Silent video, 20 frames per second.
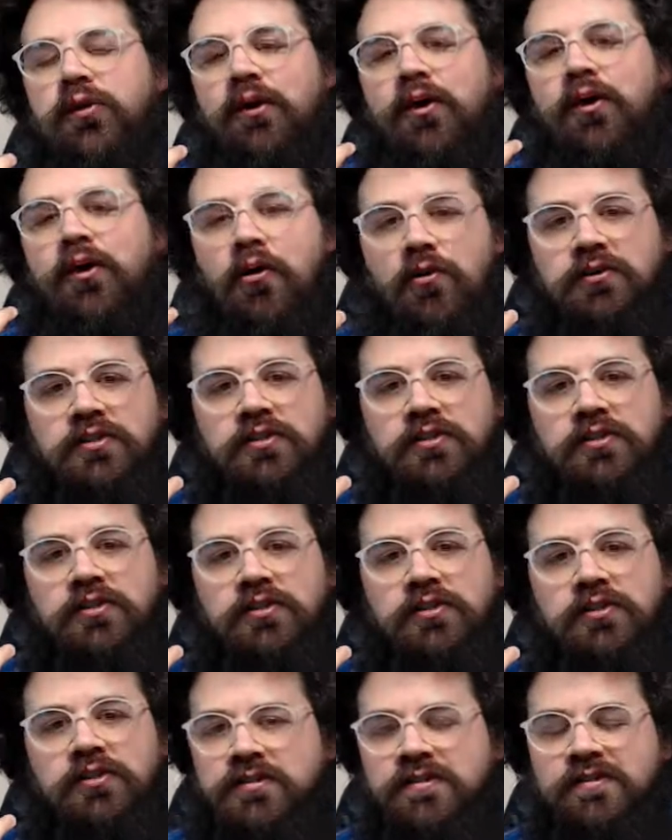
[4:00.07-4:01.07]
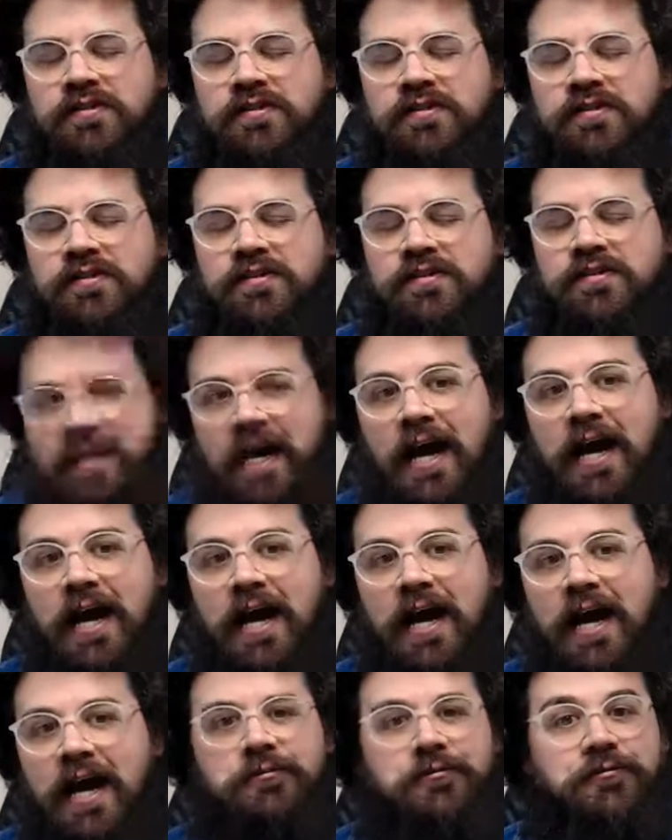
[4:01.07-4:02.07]
really harsh criticism. That's
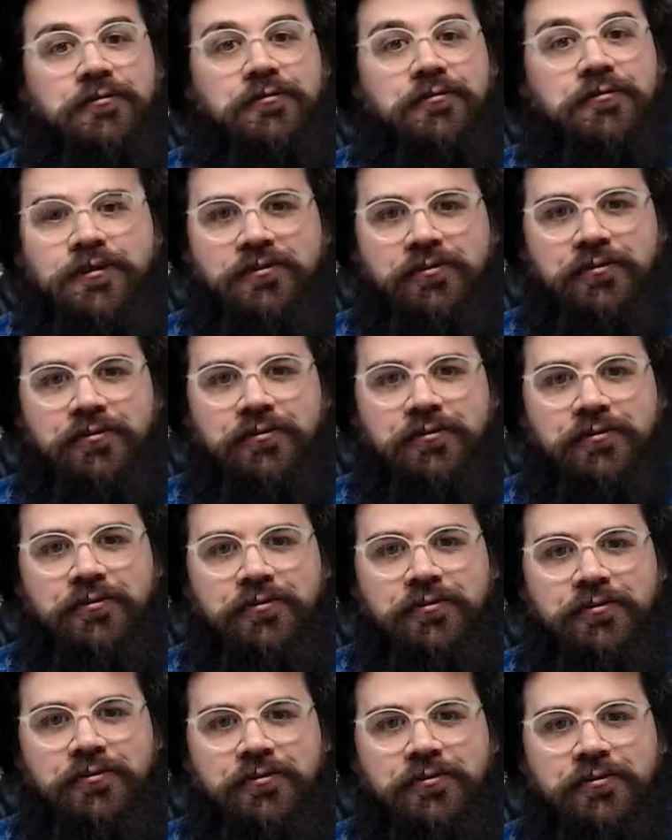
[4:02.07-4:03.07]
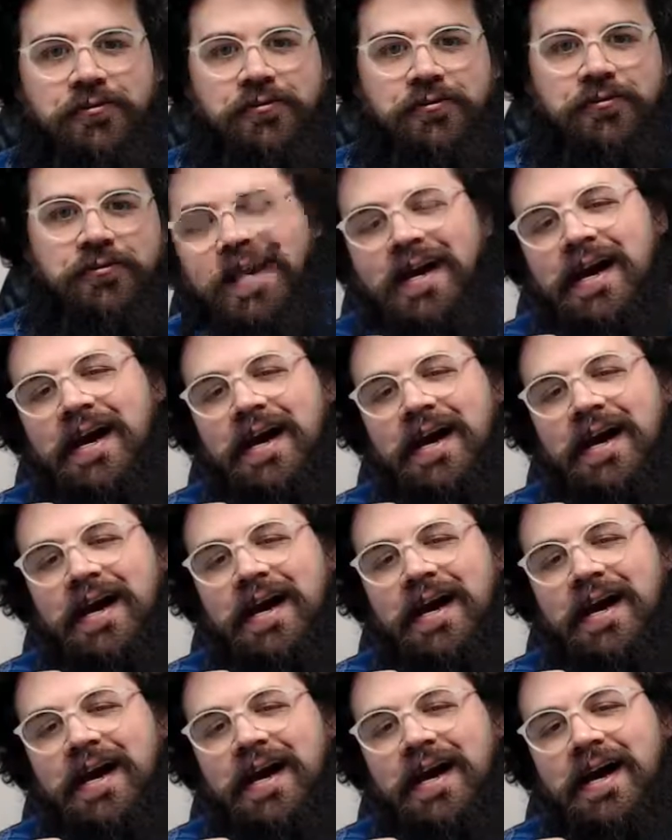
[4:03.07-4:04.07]
absolutely true about us, right?
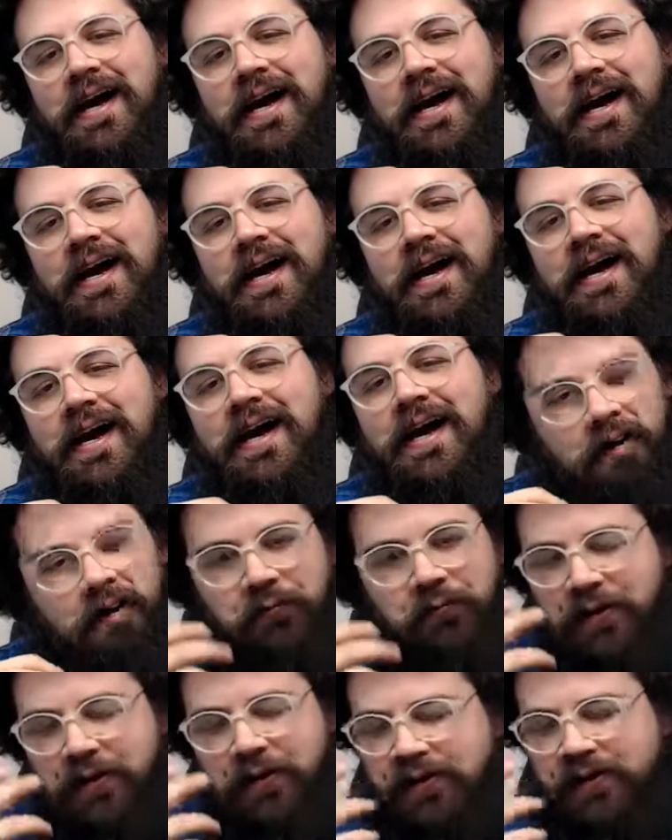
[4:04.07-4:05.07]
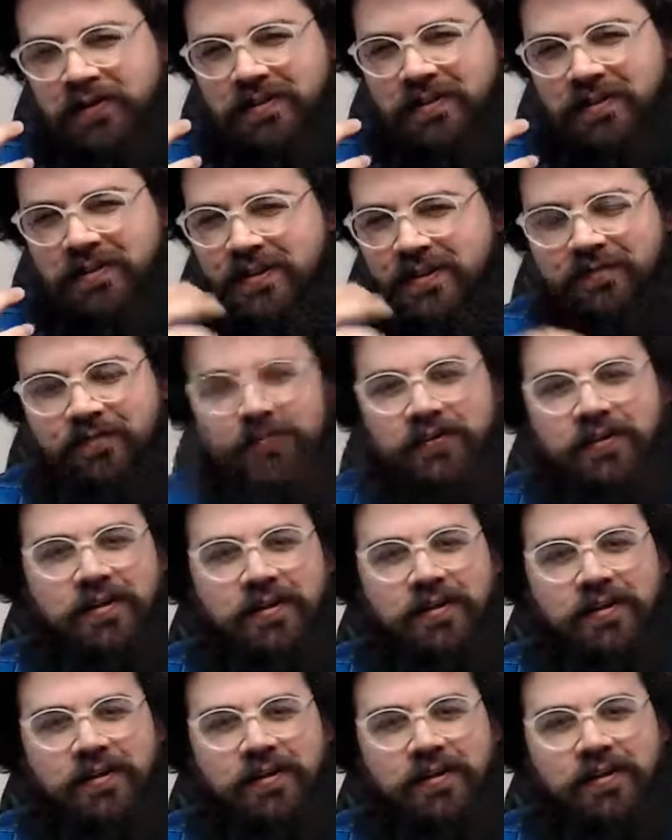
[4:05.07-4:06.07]
But when it's delivered
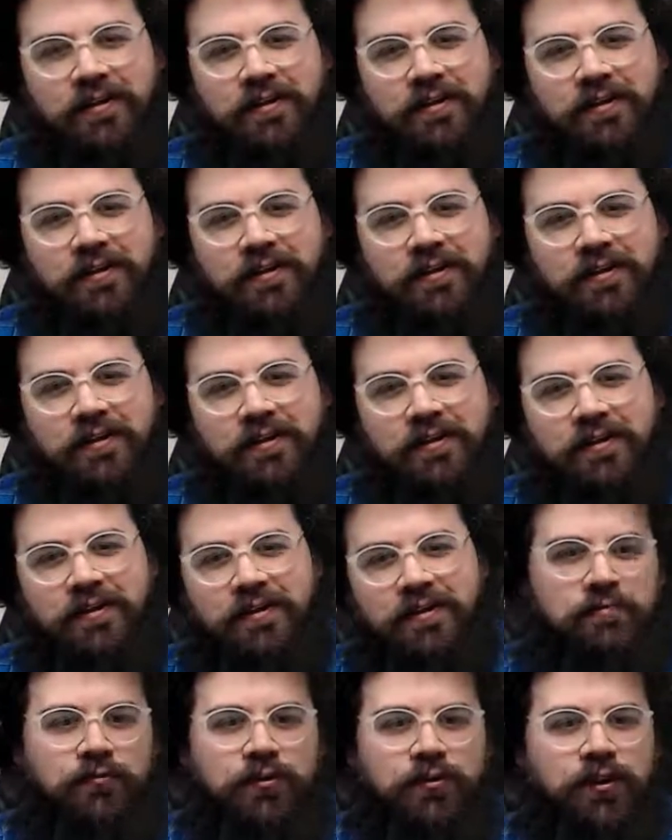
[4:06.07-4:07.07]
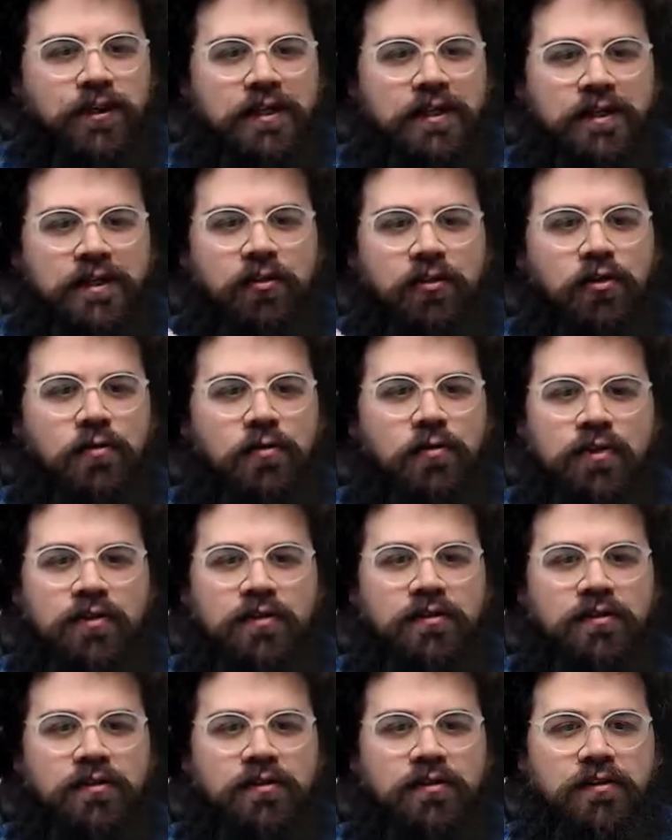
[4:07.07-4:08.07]
in a poor way, it doesn't really hit home
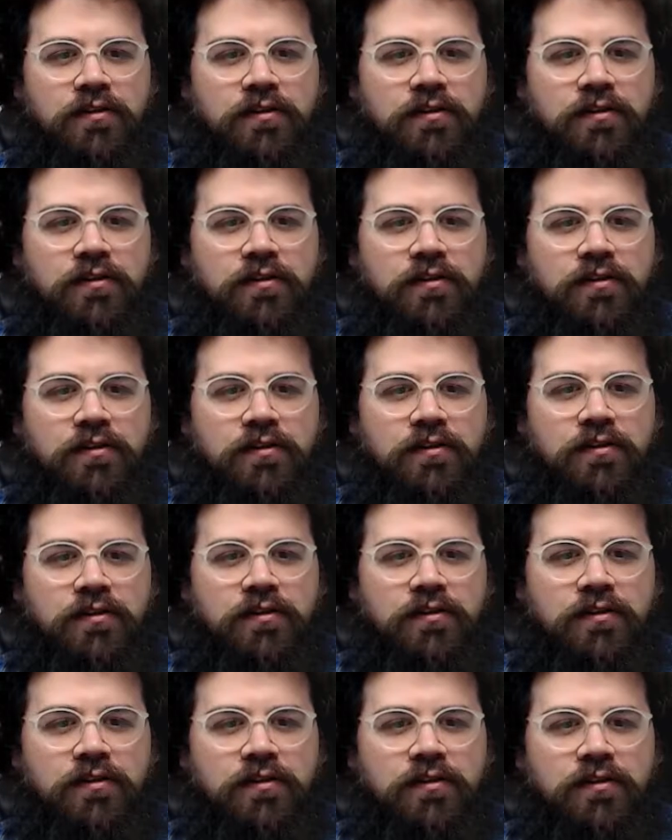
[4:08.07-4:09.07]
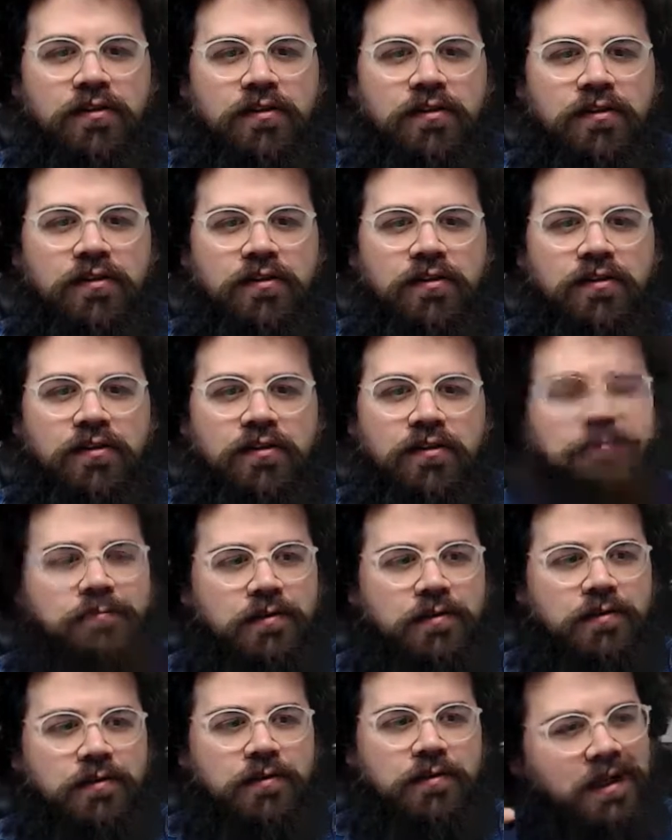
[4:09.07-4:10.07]
other than wow, that was really rude,
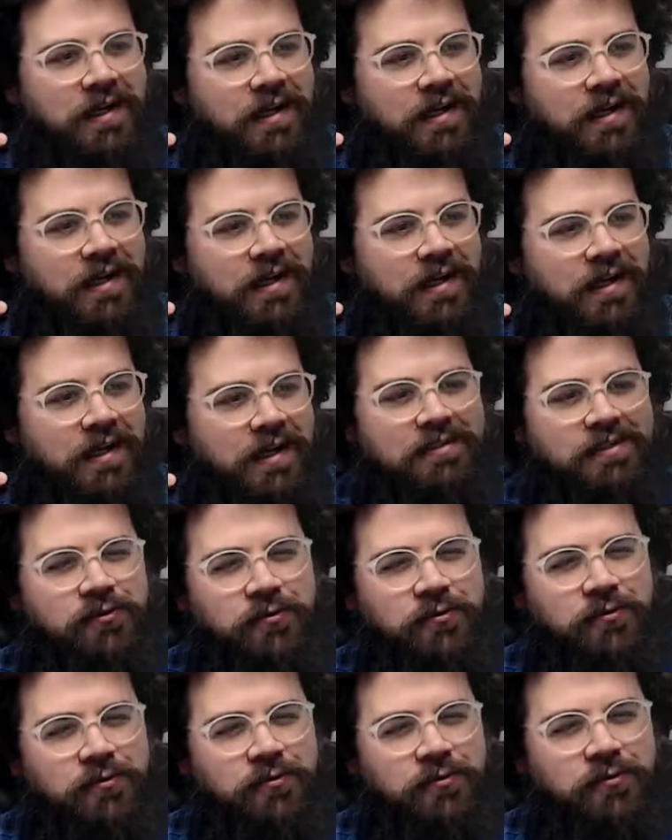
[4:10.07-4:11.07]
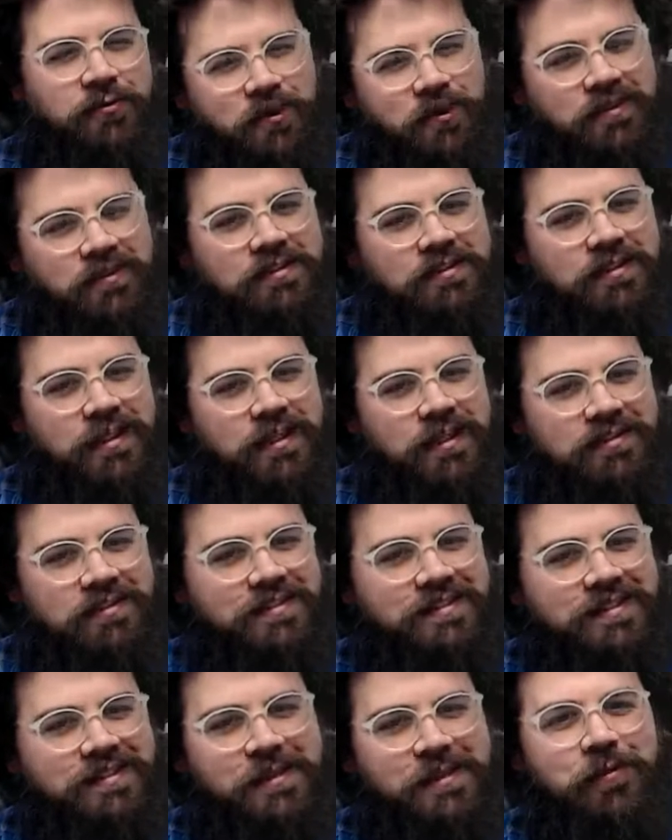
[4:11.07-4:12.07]
right? And so let's
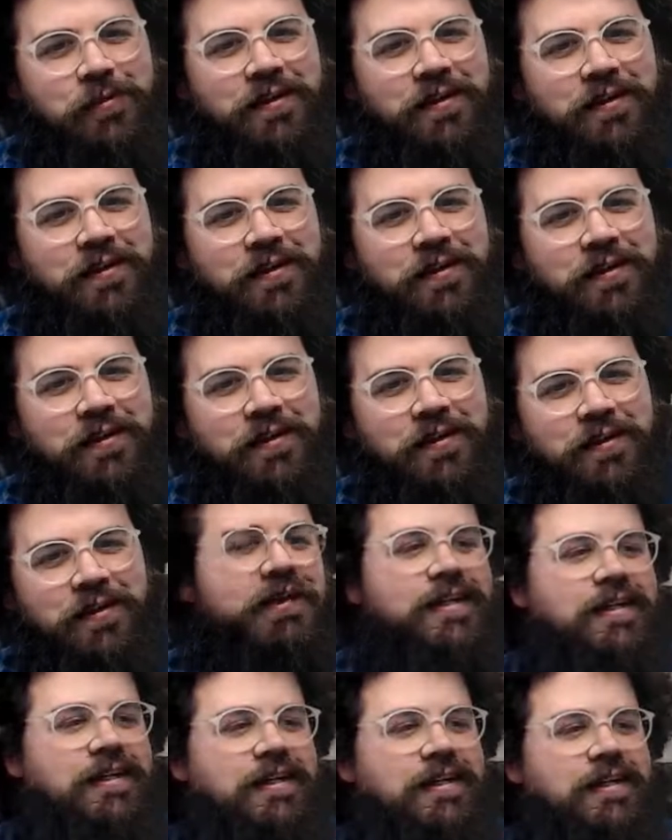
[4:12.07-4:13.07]
just think about that. Like,